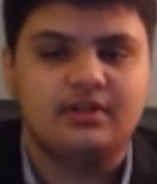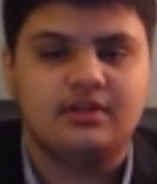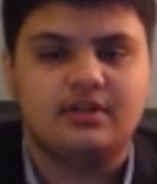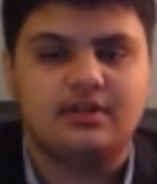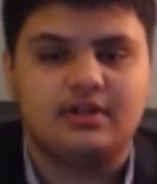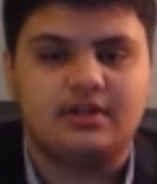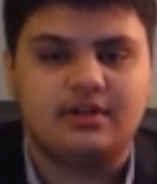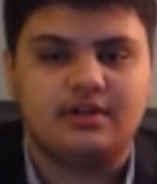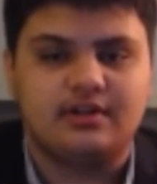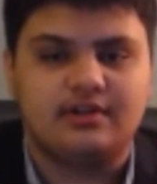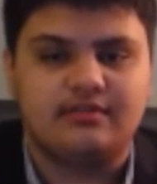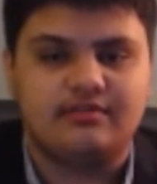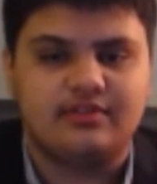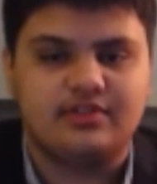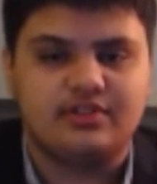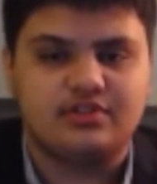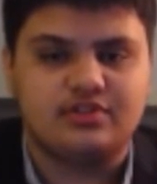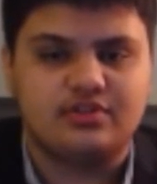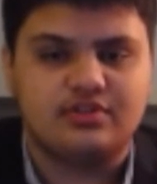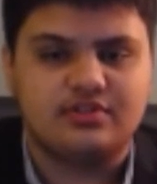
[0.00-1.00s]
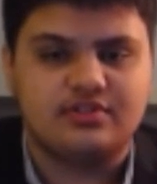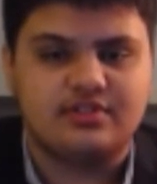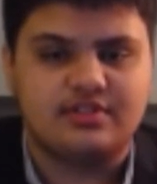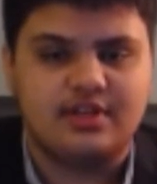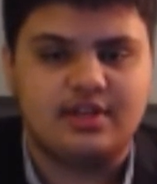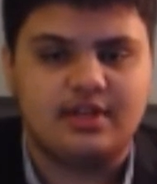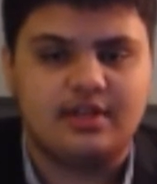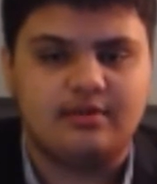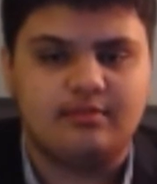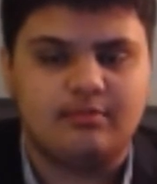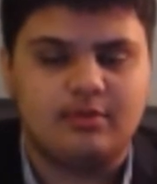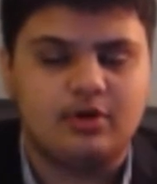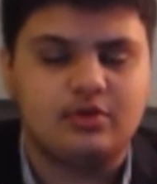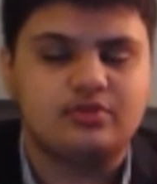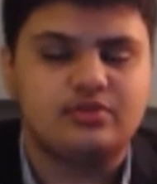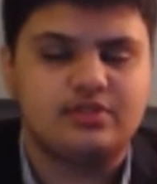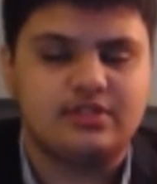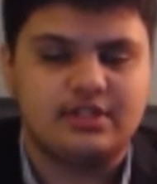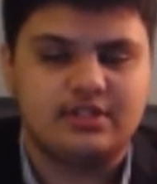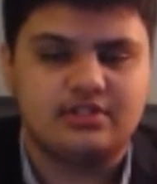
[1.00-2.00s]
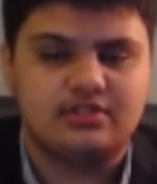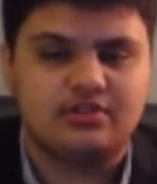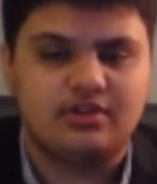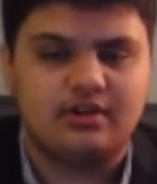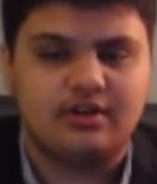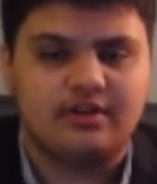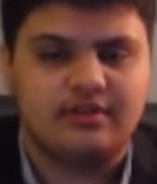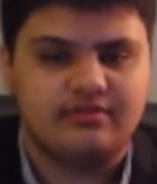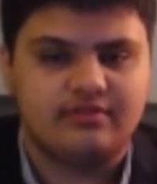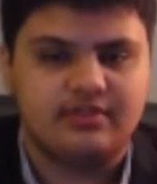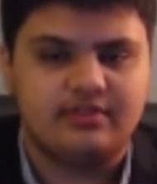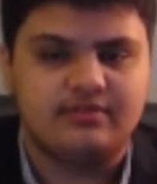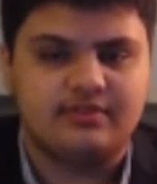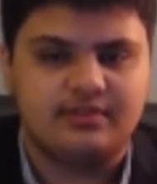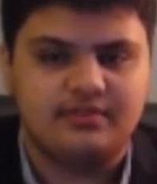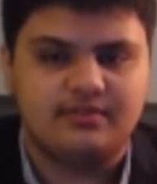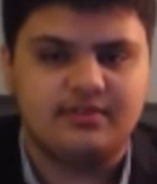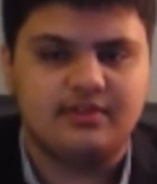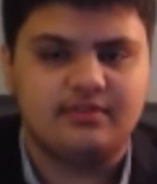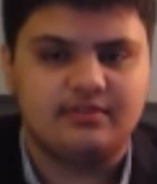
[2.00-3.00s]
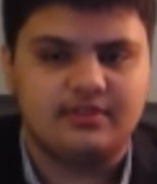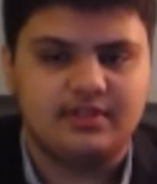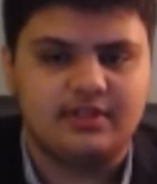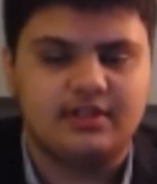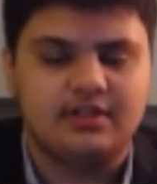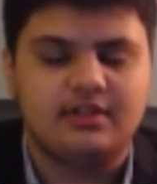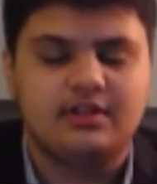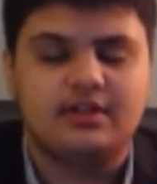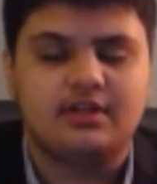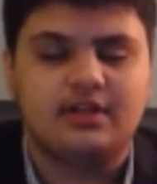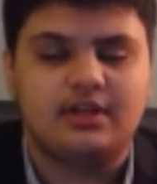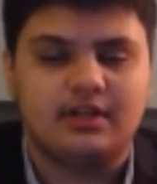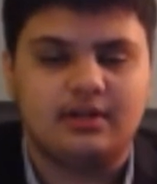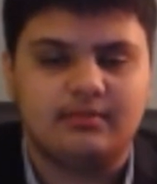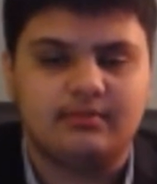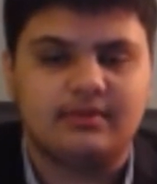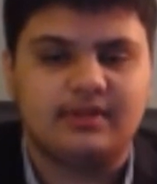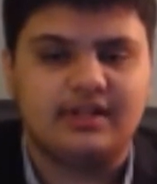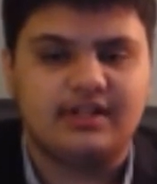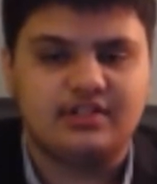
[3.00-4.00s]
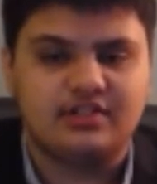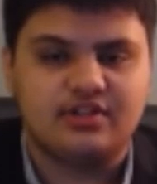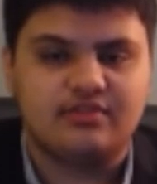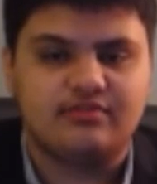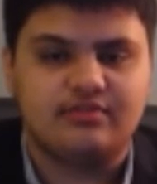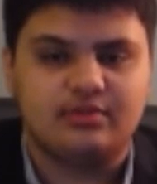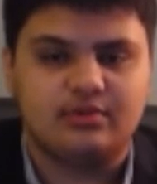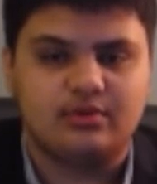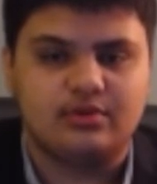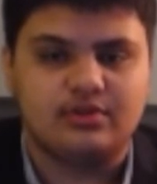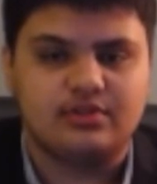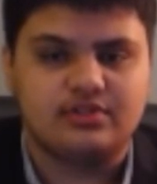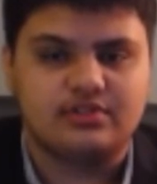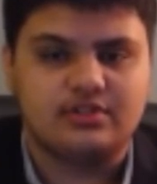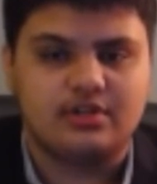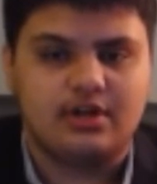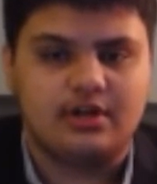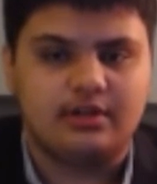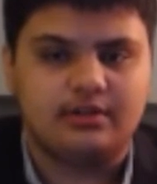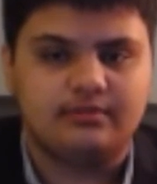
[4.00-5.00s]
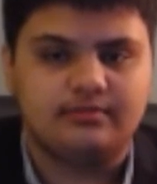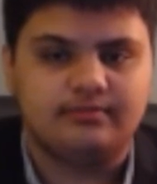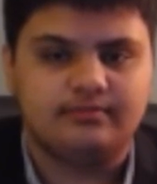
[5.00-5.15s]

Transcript: I would venture to say most things are not 50-50, and I'm glad Jeffrey Lord is gone.